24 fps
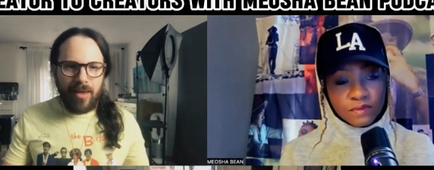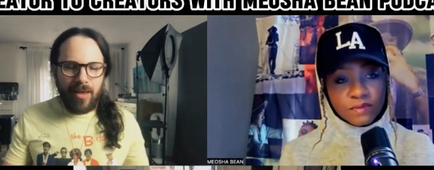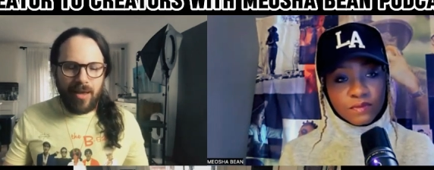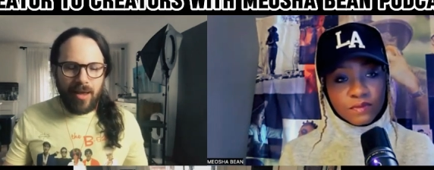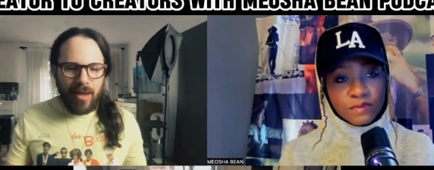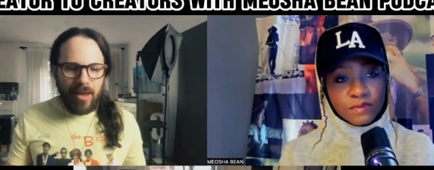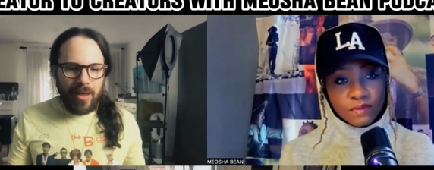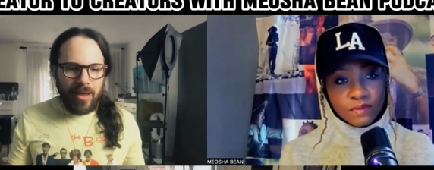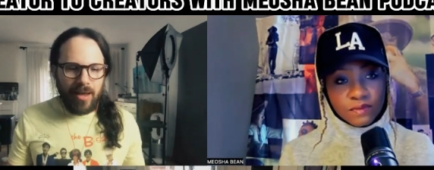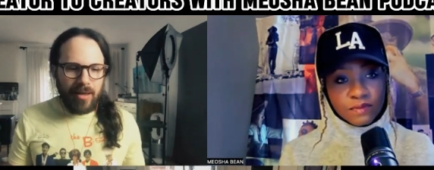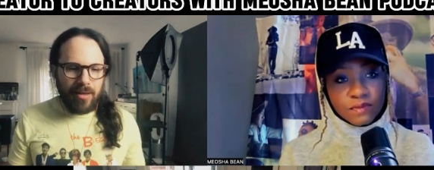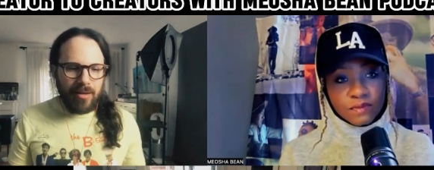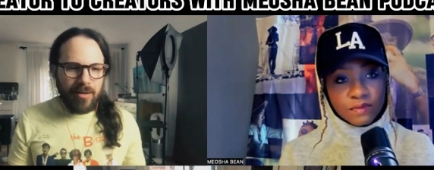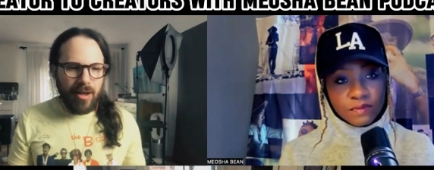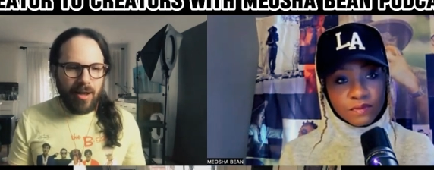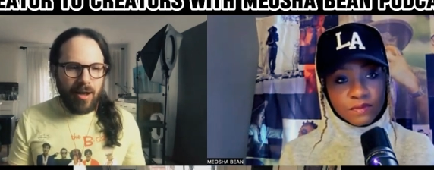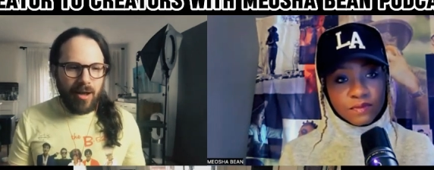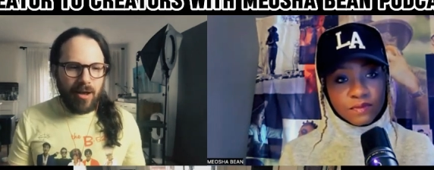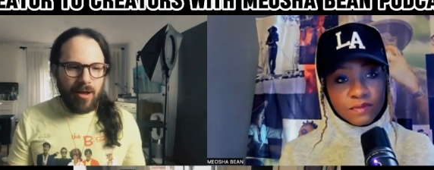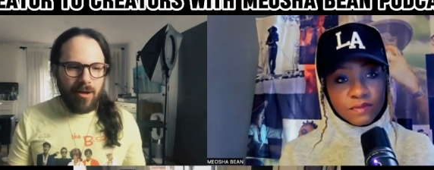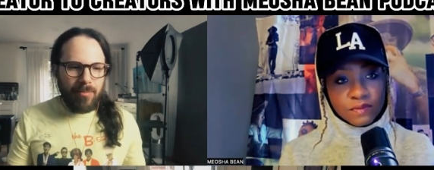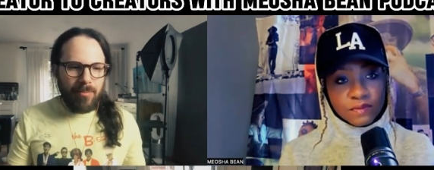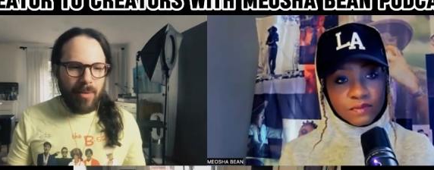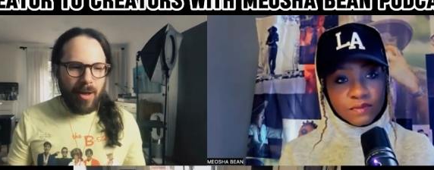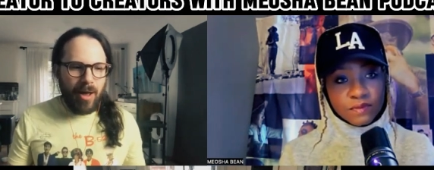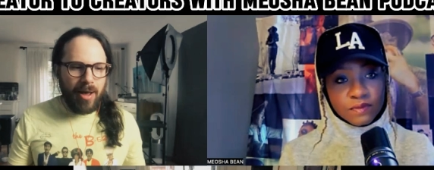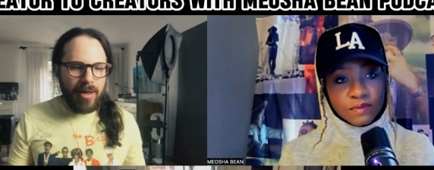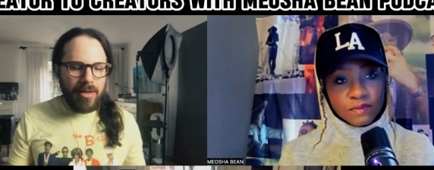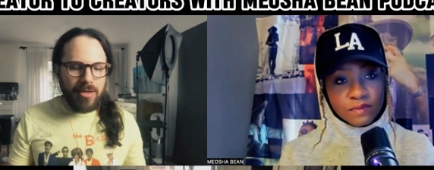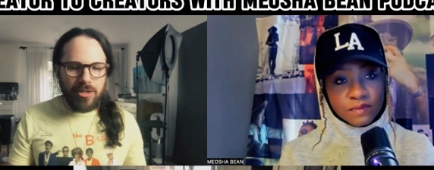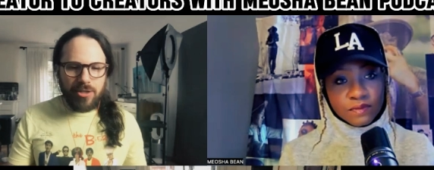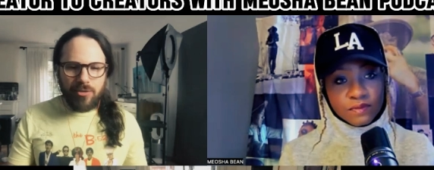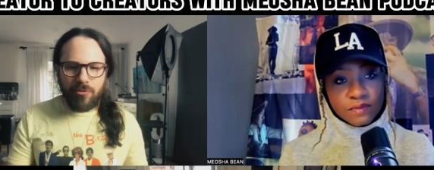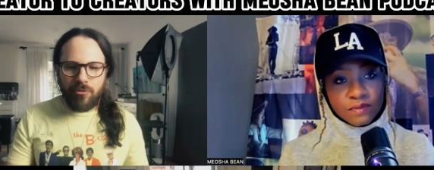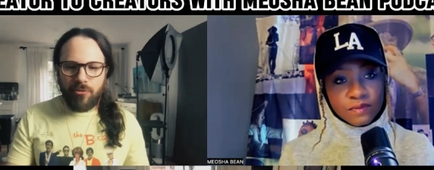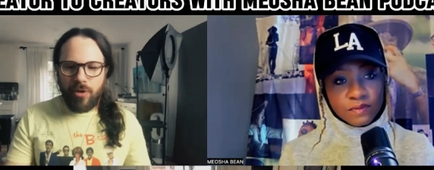Speaker 1: Mm-hmm. And um, I
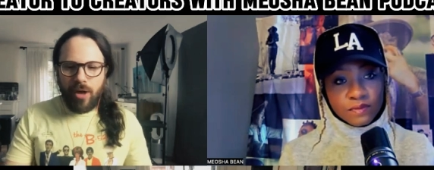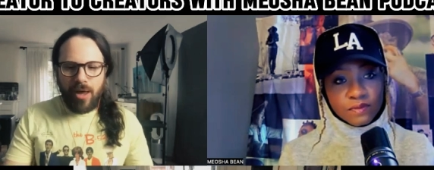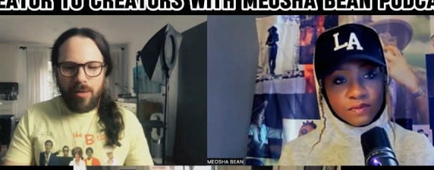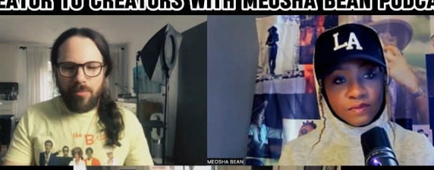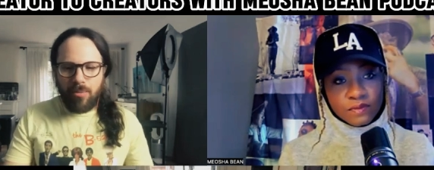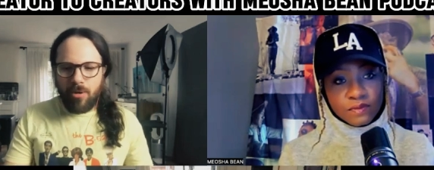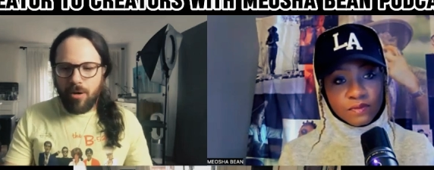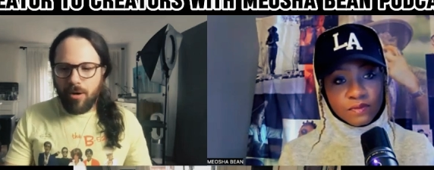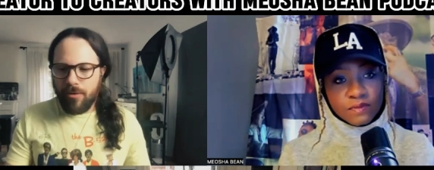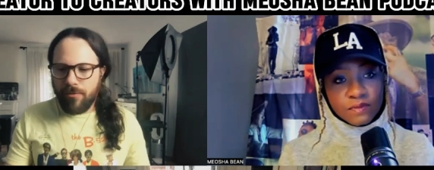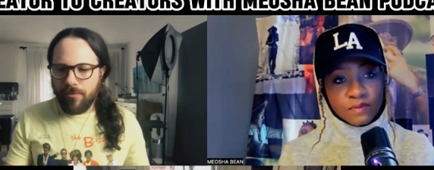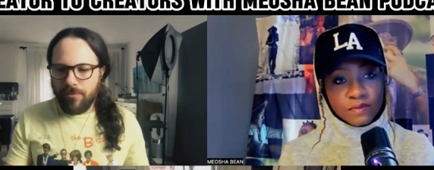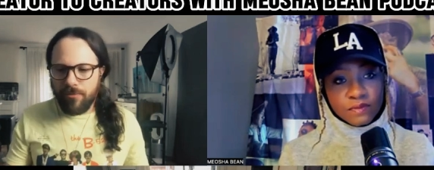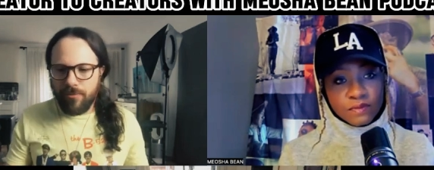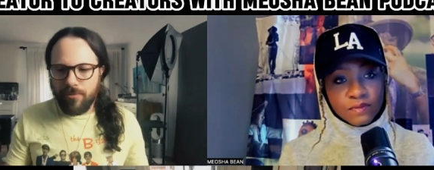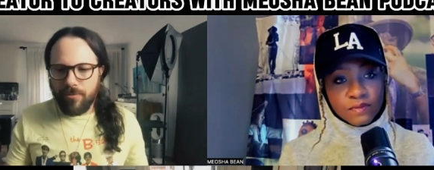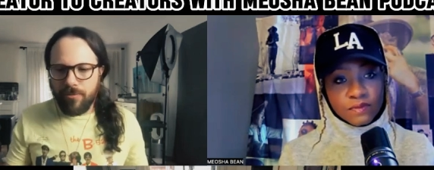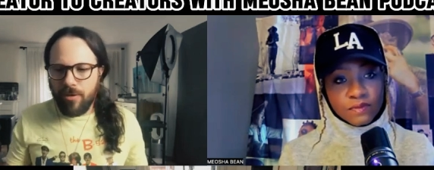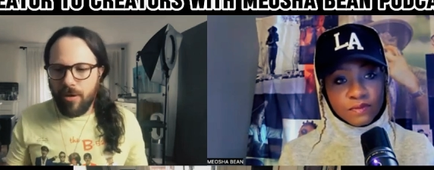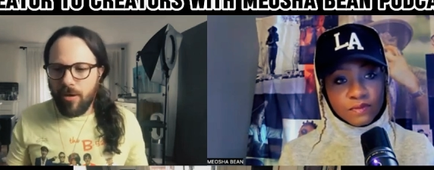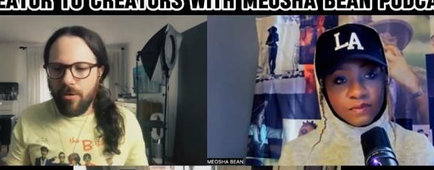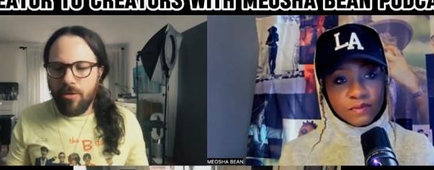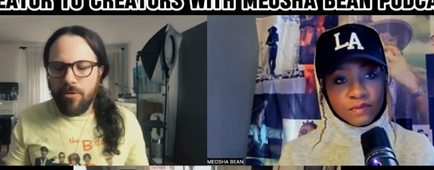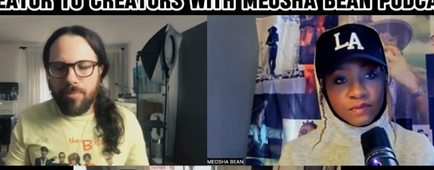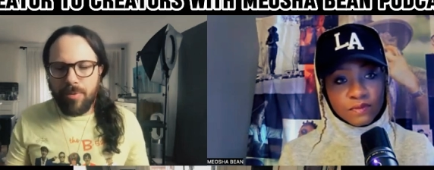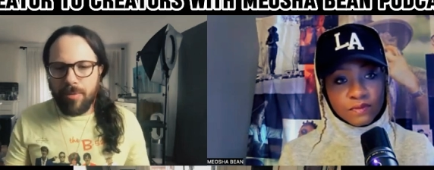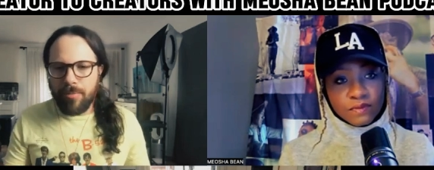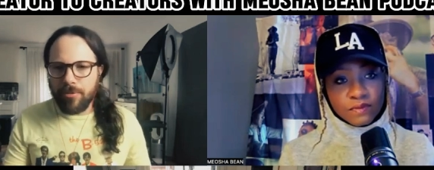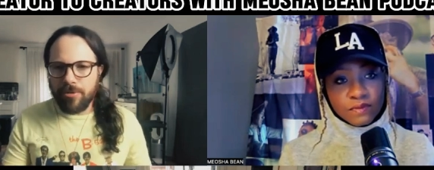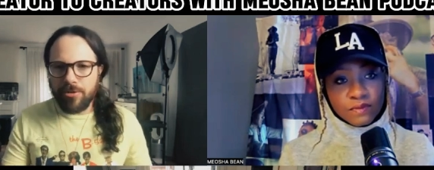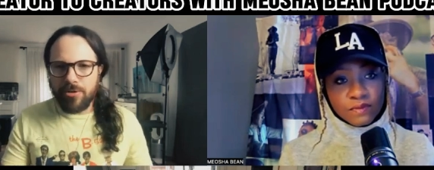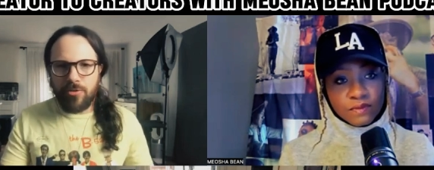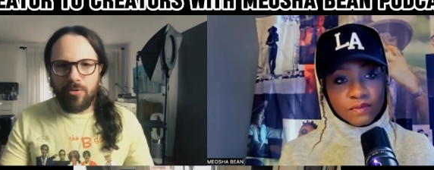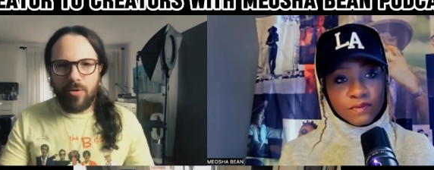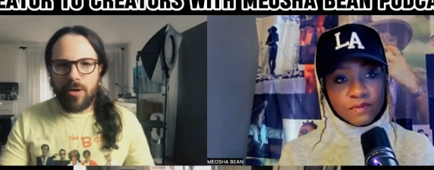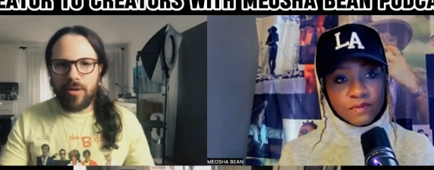just vibe off other
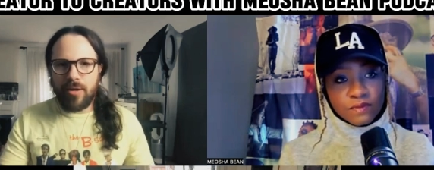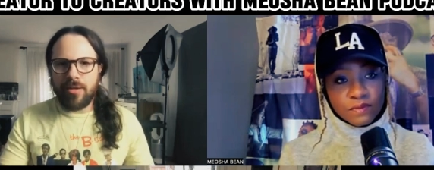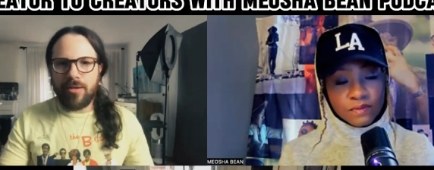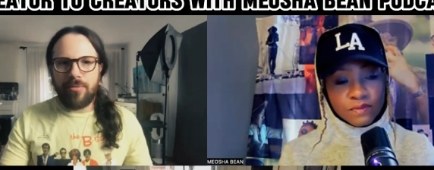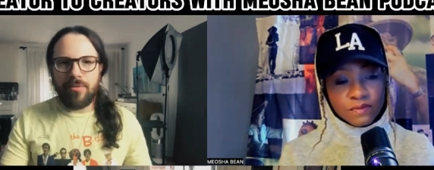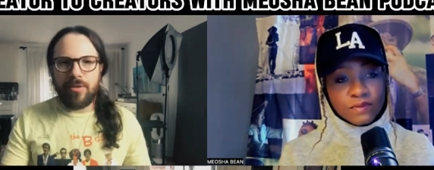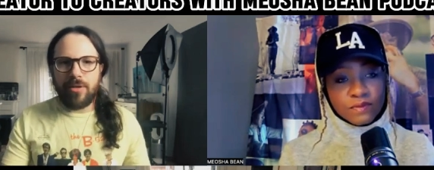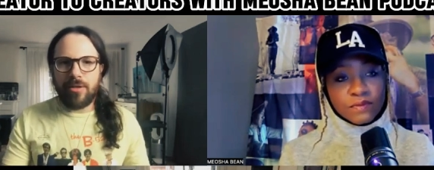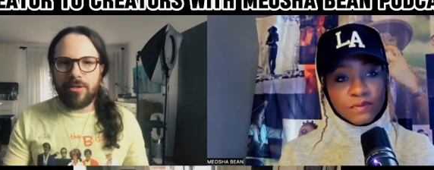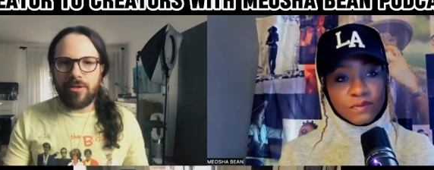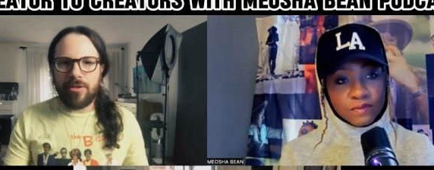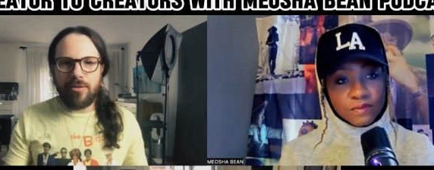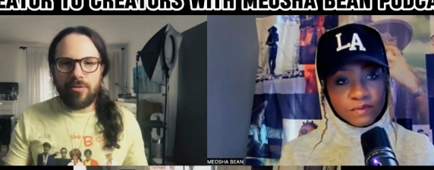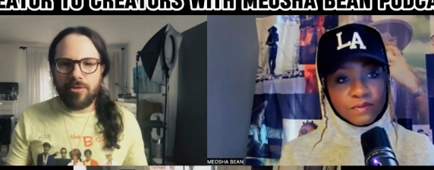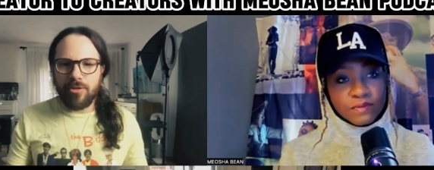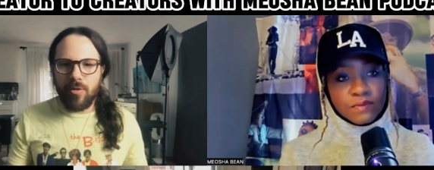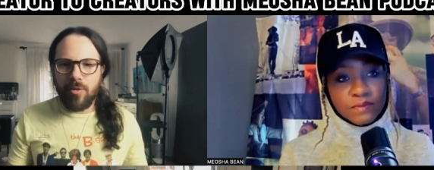people's creativity too.